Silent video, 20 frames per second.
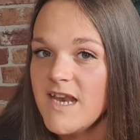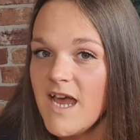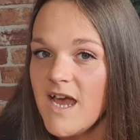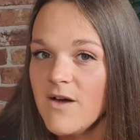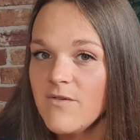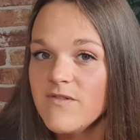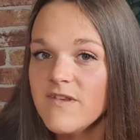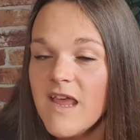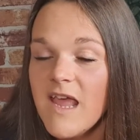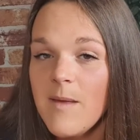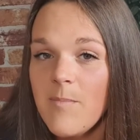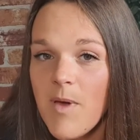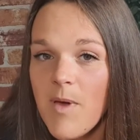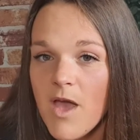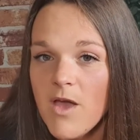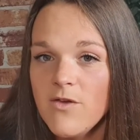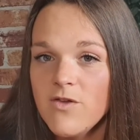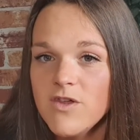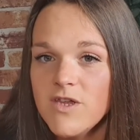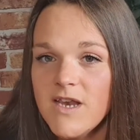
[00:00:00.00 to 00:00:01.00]
out a
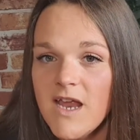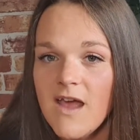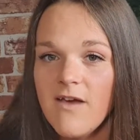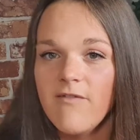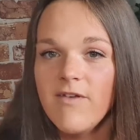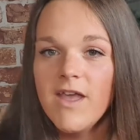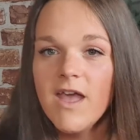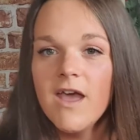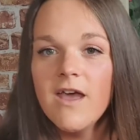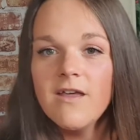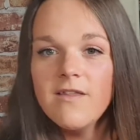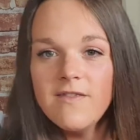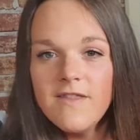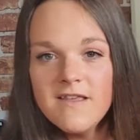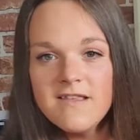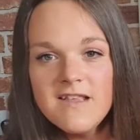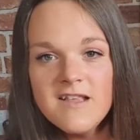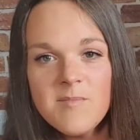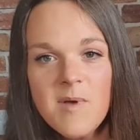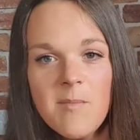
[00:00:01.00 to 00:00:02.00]
potion area.
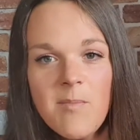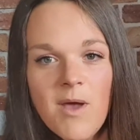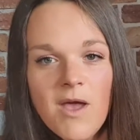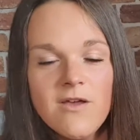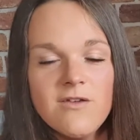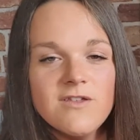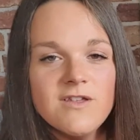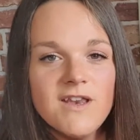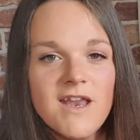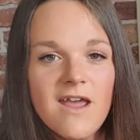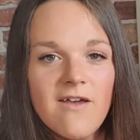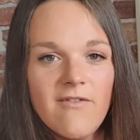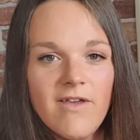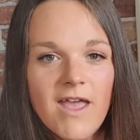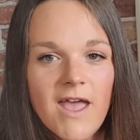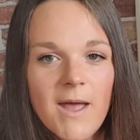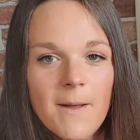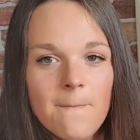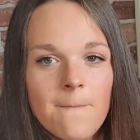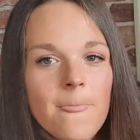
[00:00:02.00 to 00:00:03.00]
This is my potion
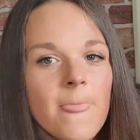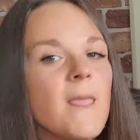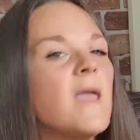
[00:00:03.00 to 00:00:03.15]
area,